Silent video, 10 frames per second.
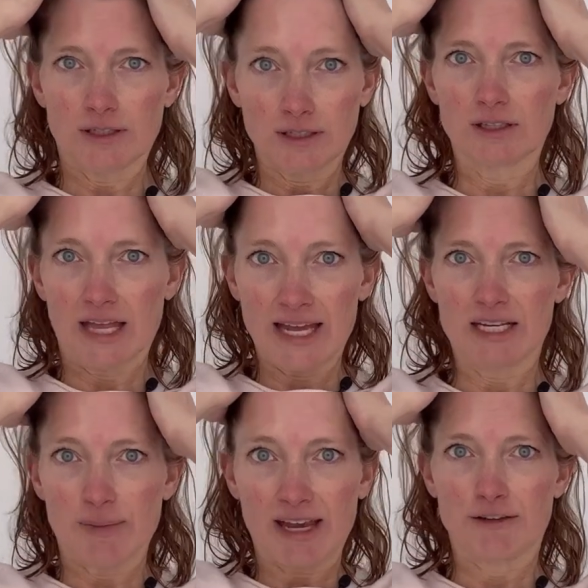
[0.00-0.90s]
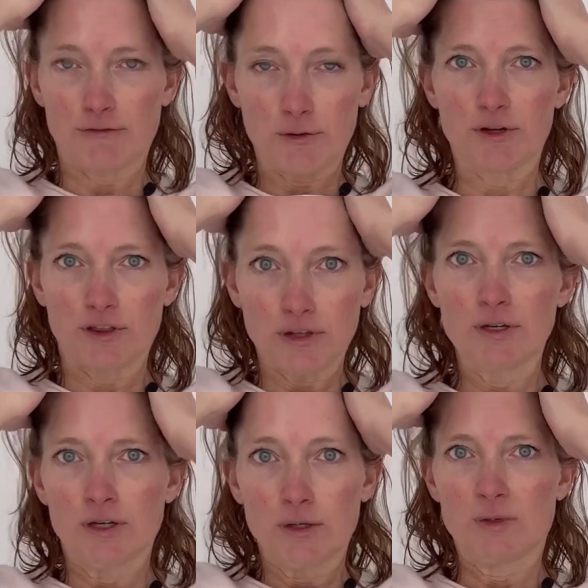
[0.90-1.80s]
gliding back and forth.
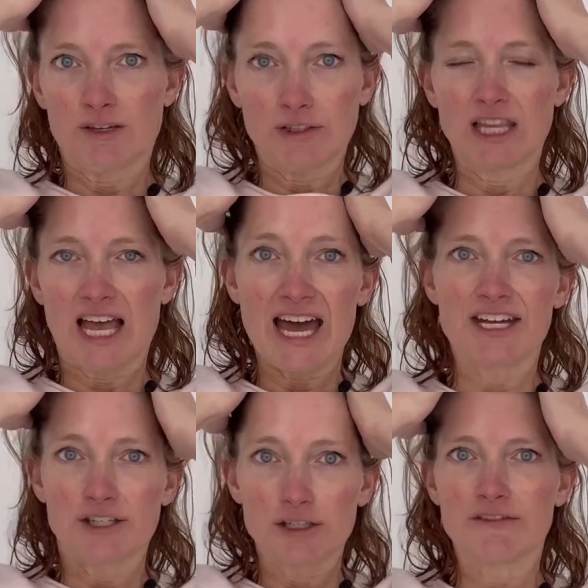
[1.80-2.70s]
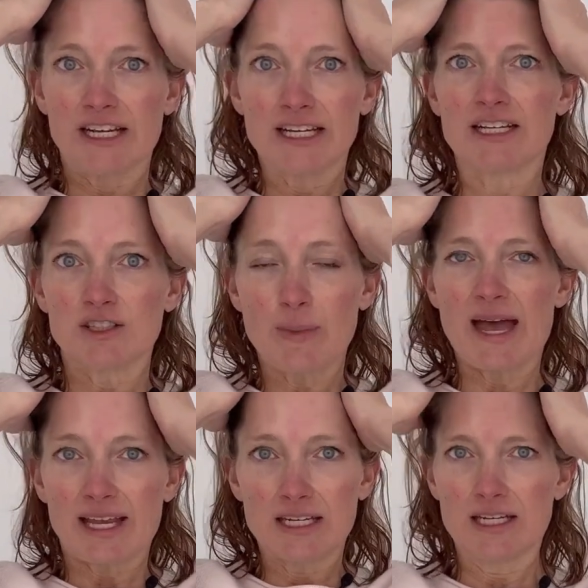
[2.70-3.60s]
We have a lot of nerve endings
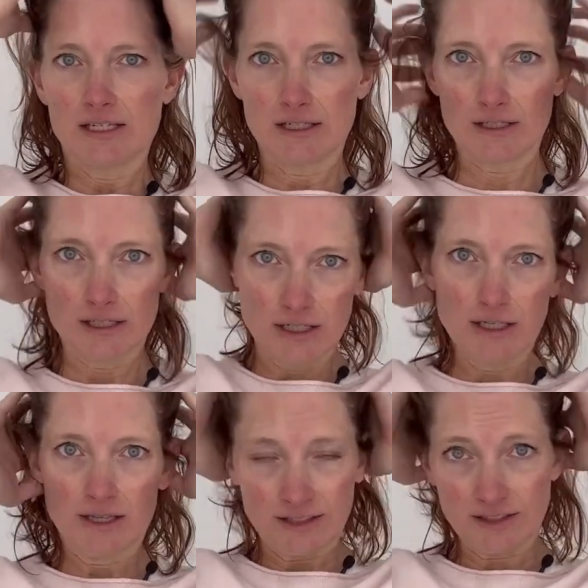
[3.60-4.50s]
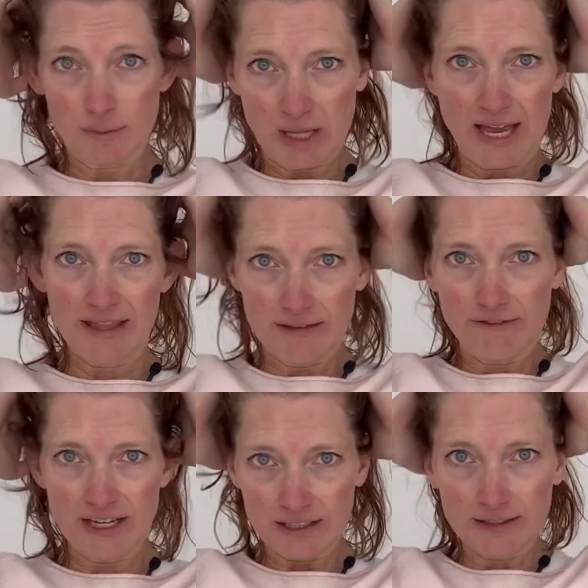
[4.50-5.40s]
back in here that supply the
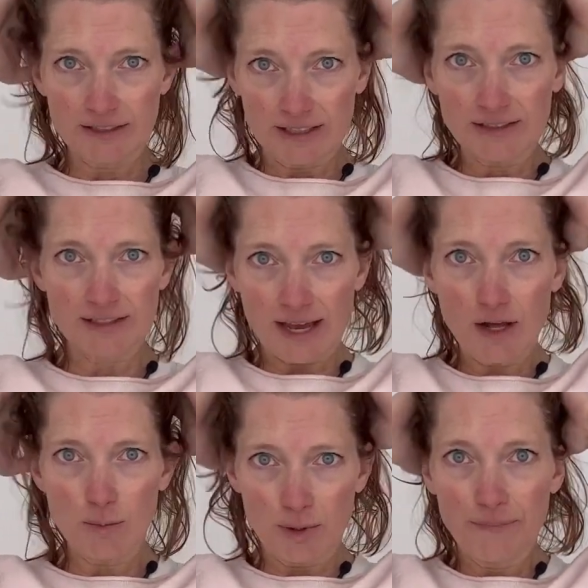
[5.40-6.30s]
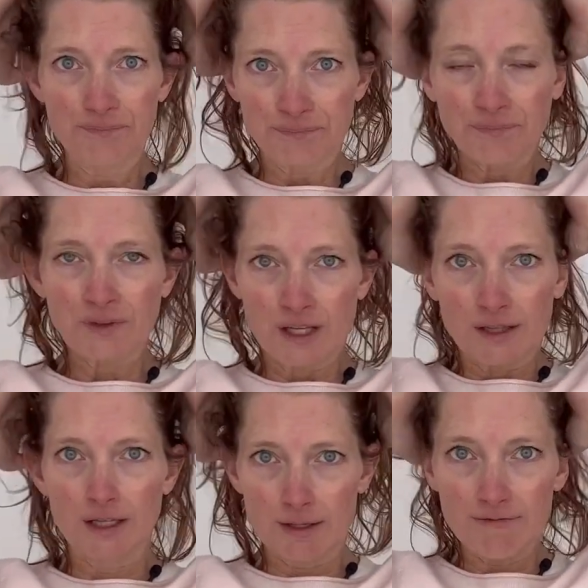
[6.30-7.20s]
face and scalp.
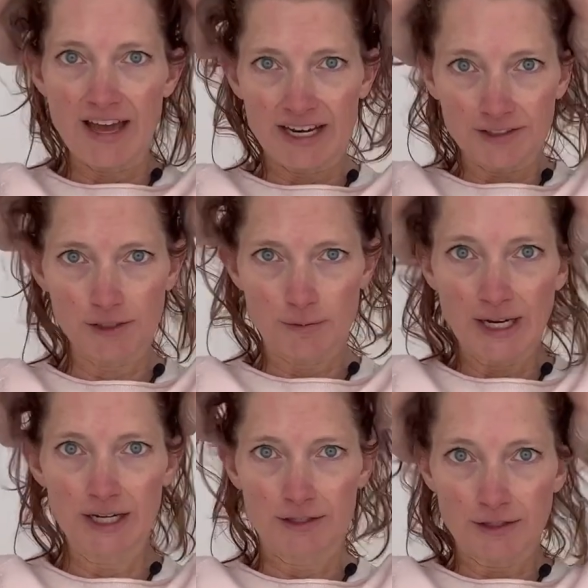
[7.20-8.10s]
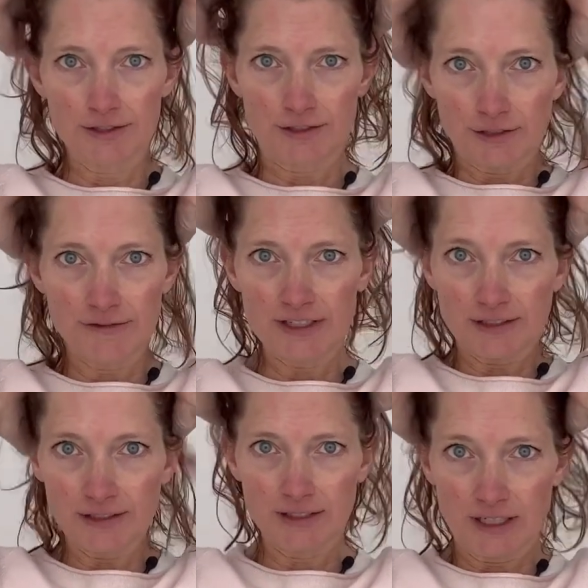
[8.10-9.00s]
The lymphatics are right under the
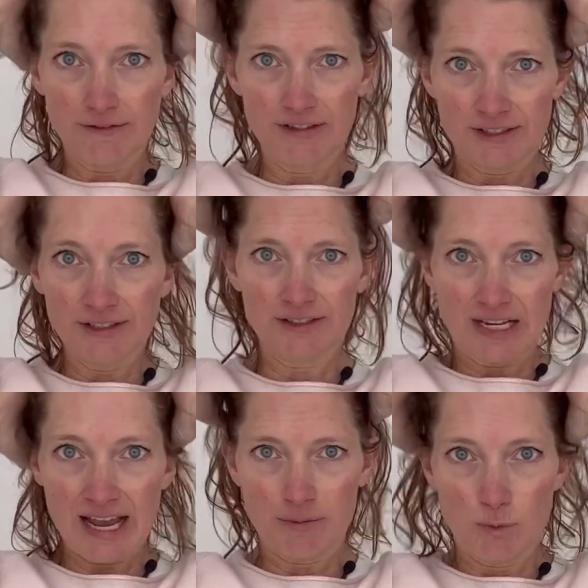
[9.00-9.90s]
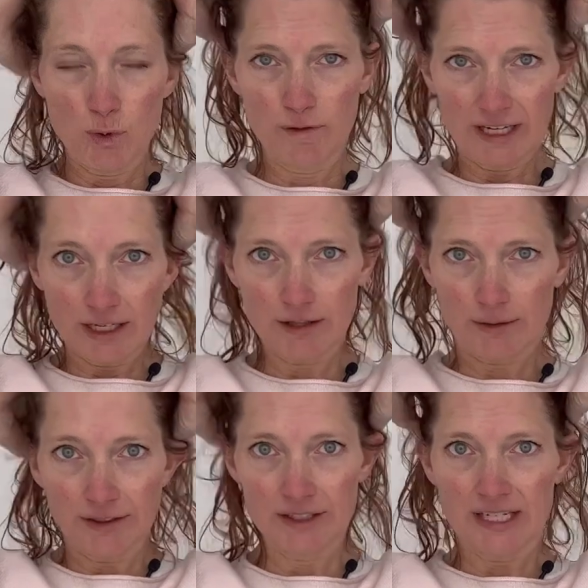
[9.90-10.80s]
surface, and if this isn't moving
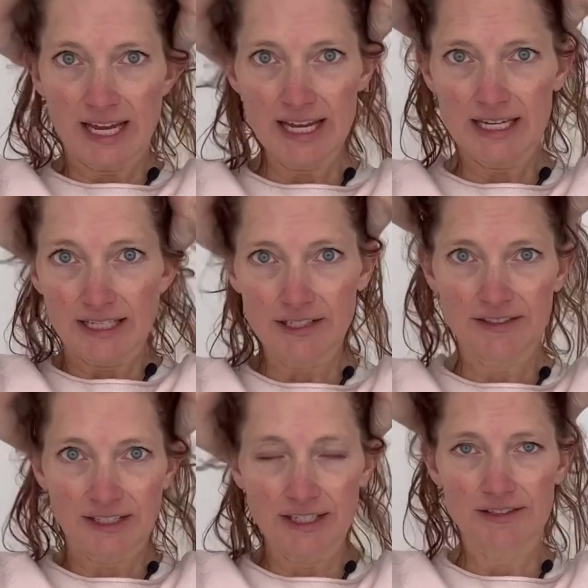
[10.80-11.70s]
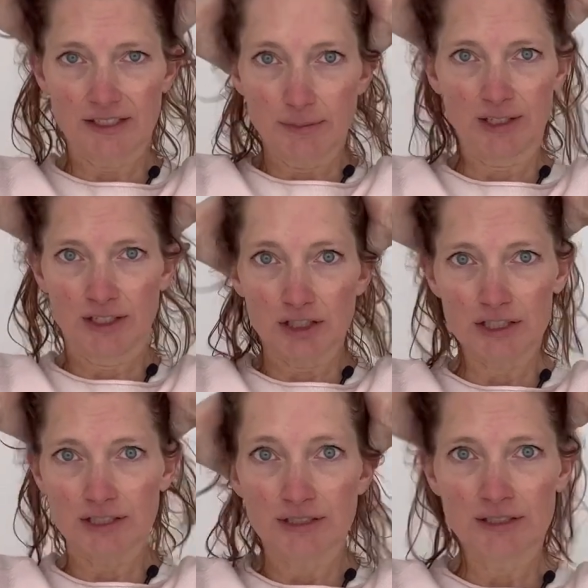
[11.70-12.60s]
throughout the day and doesn't get stimulation,